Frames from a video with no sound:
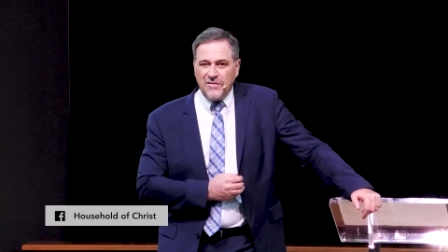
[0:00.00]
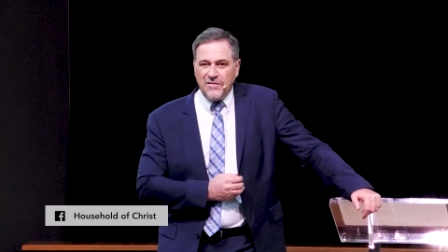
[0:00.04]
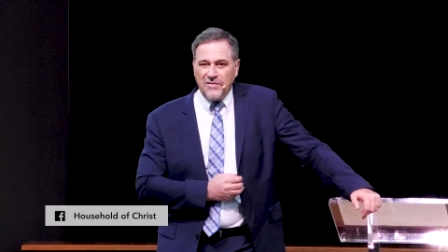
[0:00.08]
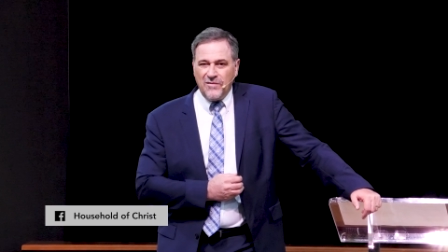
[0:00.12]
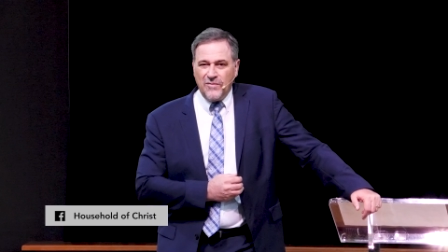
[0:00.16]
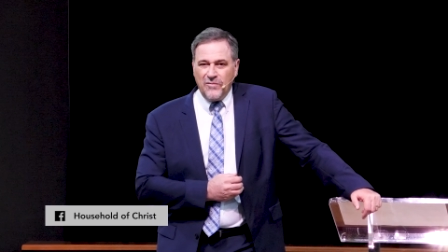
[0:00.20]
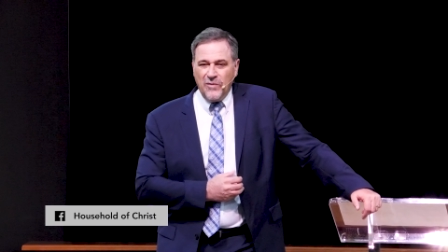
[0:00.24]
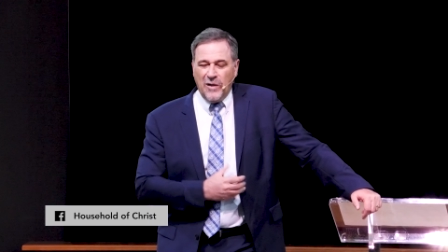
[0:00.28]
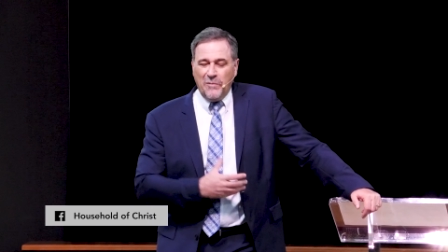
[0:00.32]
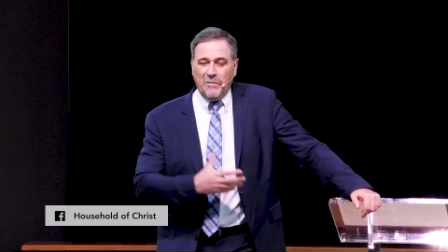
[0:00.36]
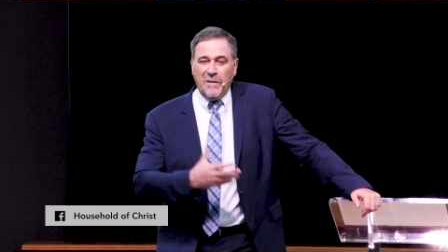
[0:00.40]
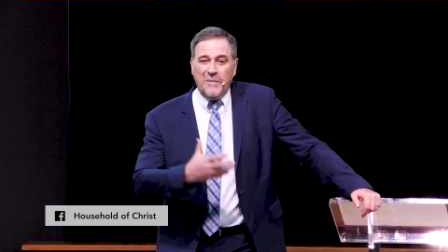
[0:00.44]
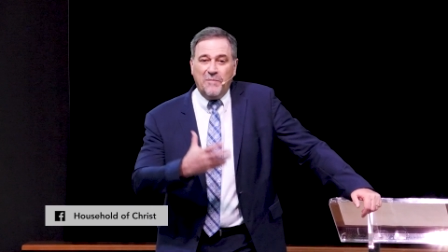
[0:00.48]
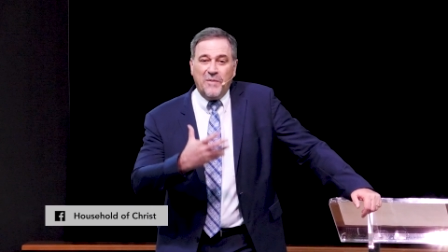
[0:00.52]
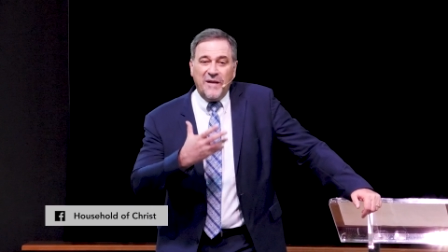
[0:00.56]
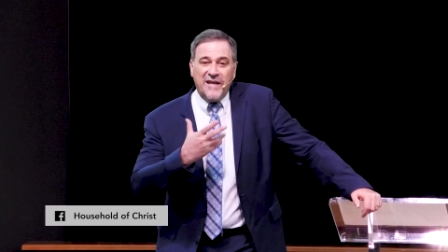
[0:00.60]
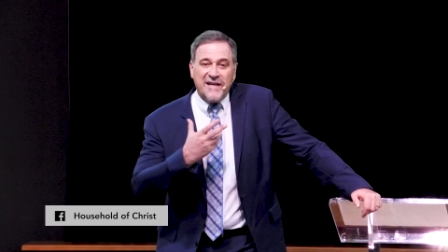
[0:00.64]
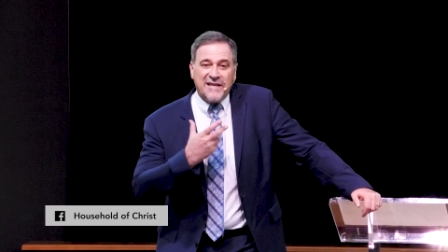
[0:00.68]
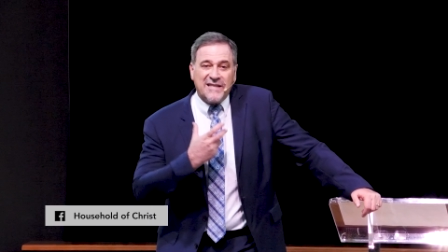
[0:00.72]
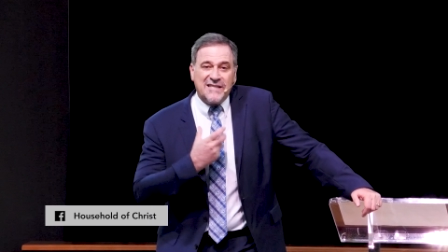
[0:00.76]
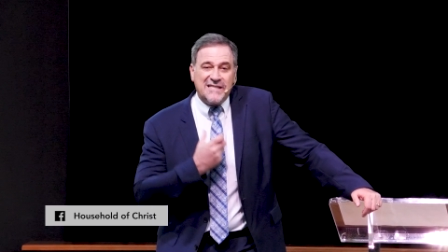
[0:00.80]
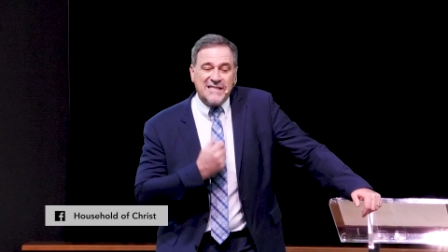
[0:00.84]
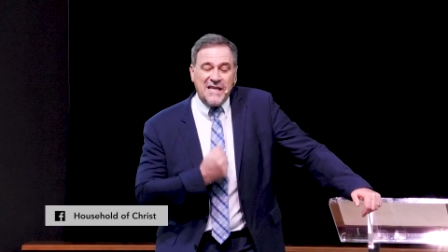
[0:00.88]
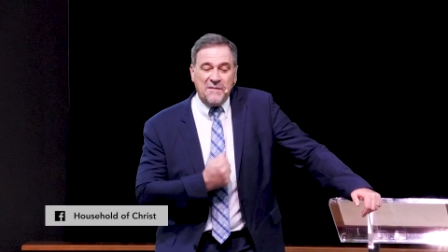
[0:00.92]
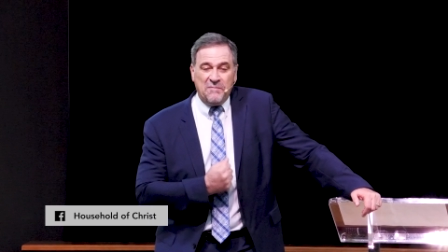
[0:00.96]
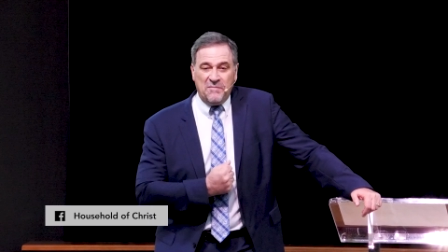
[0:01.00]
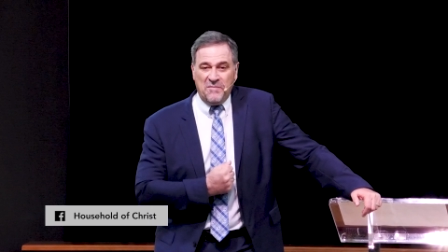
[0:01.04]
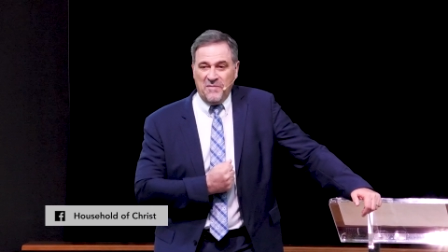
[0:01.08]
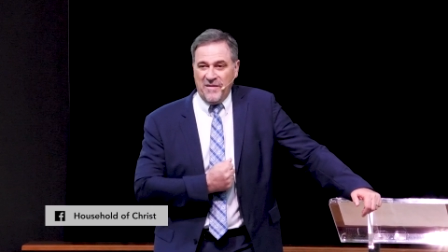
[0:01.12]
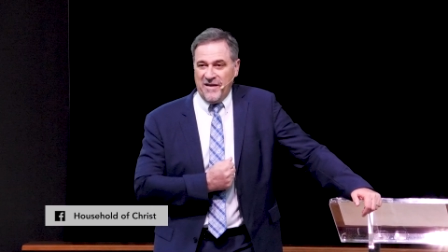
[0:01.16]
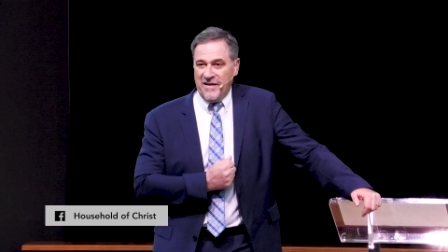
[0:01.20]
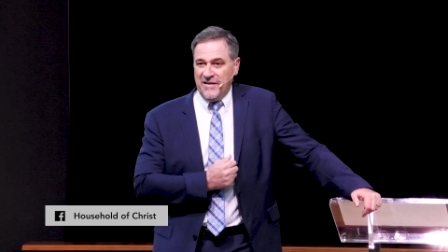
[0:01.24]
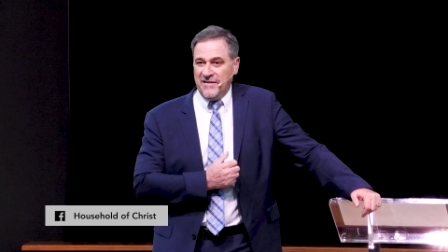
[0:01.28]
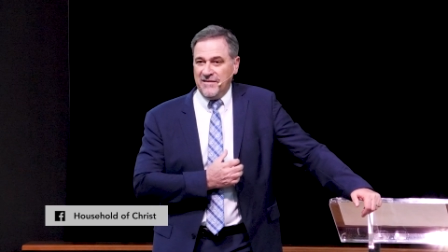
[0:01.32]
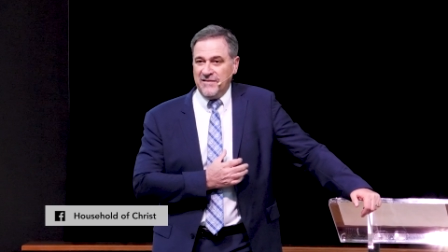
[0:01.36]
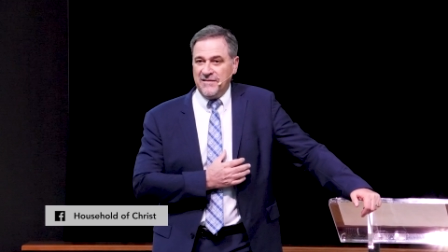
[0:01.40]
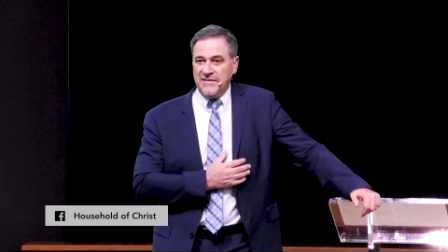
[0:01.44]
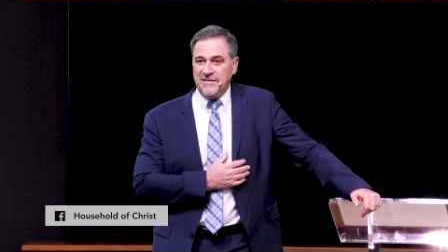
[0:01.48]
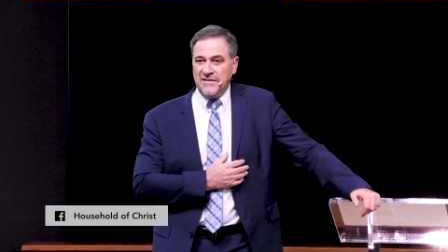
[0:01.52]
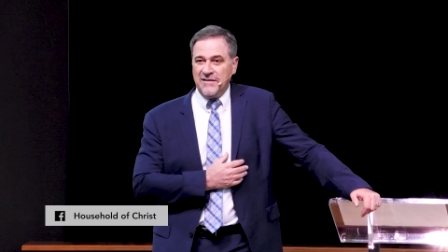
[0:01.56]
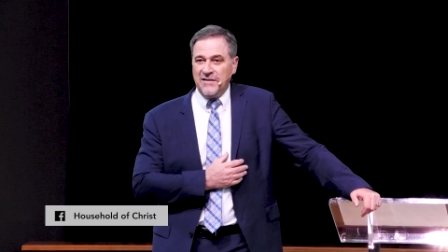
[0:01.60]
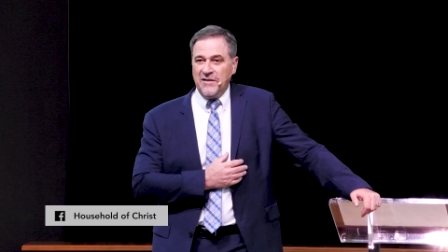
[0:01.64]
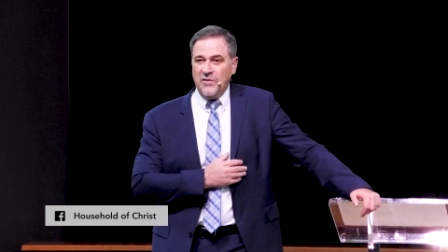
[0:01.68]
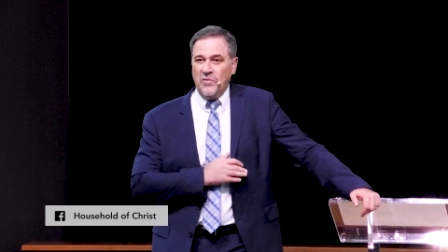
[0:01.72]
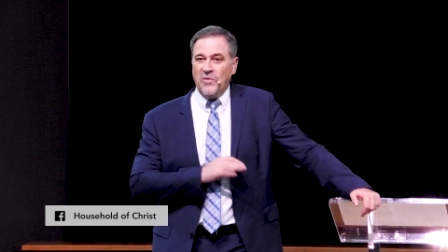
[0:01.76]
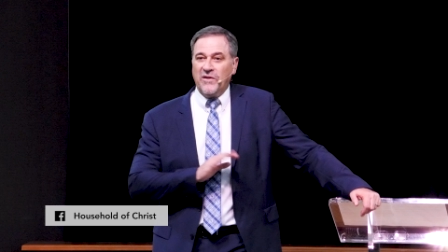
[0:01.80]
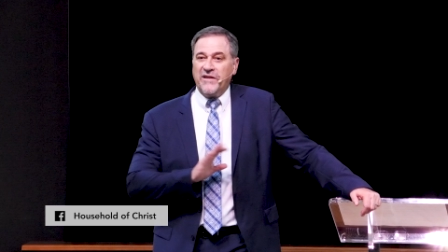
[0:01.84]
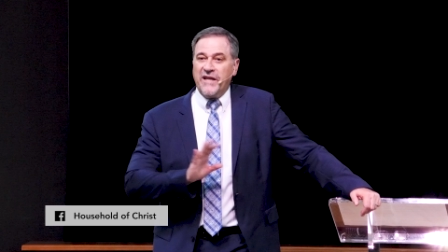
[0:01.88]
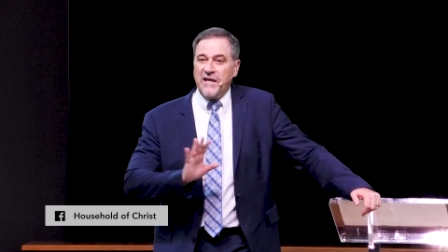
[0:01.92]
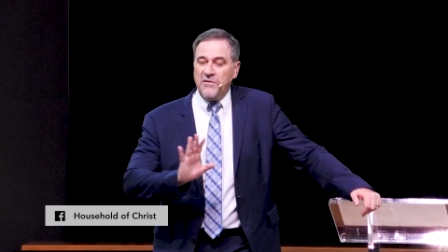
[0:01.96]
Will people accept me?
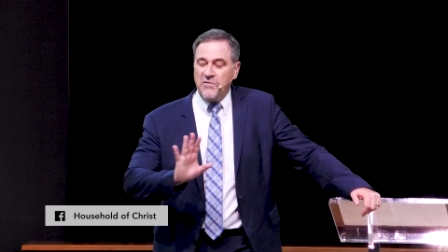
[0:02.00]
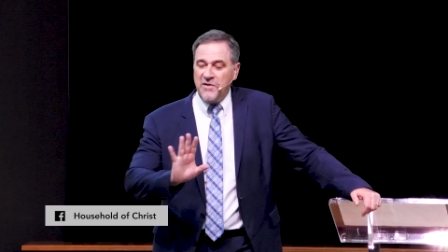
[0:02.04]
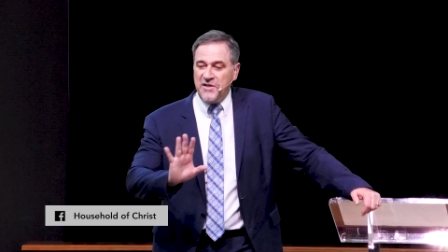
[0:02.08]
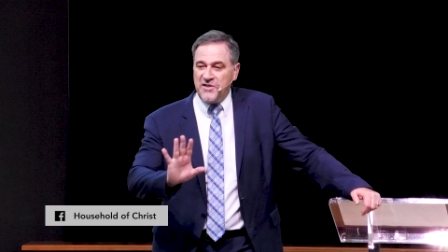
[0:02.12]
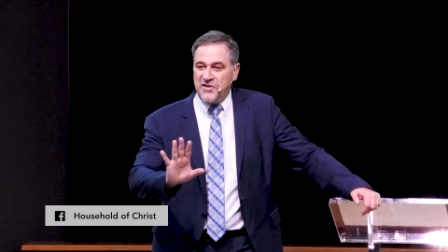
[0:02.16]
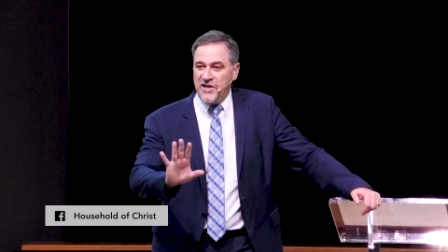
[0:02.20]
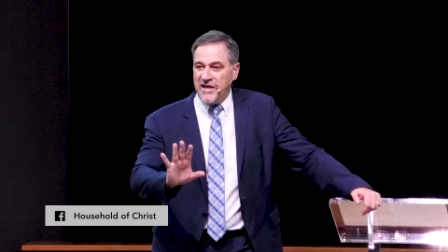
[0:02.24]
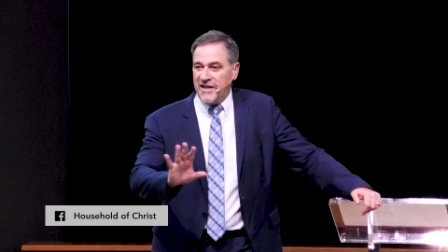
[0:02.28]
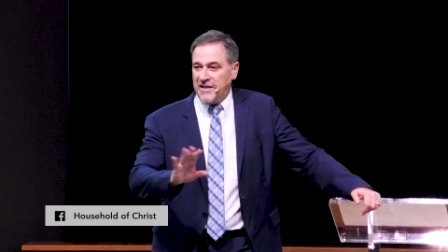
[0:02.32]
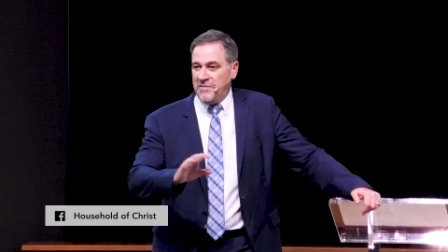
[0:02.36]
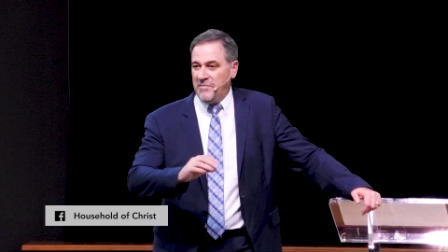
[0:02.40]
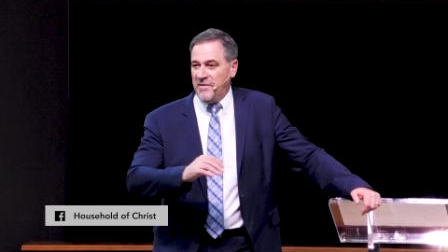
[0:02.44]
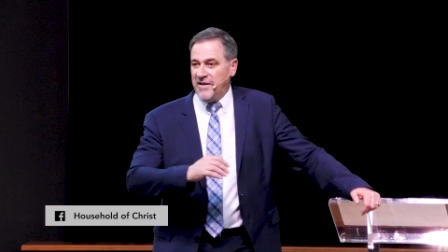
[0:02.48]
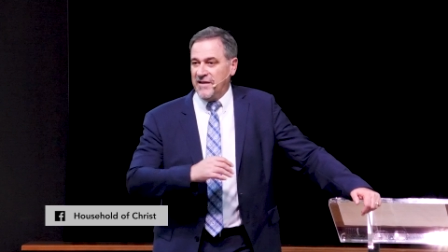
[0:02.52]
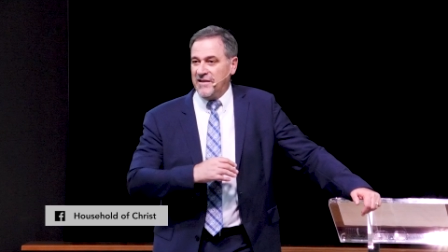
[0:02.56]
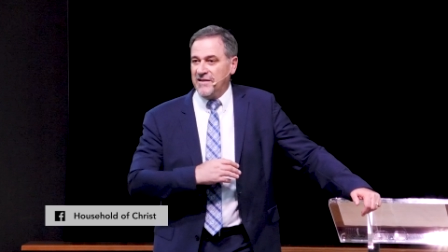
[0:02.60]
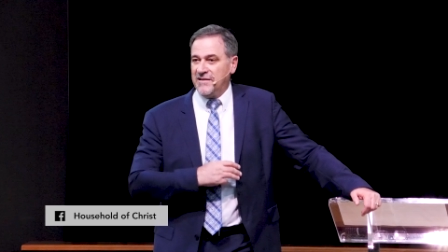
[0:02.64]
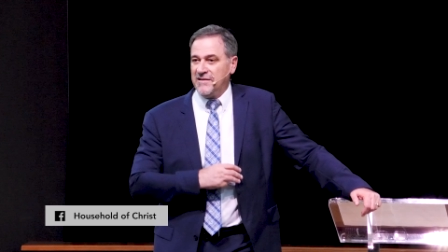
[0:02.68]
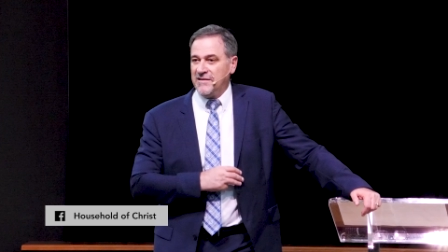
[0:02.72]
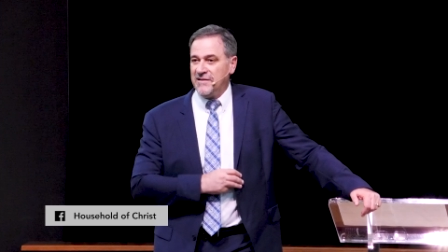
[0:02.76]
Will they reject me?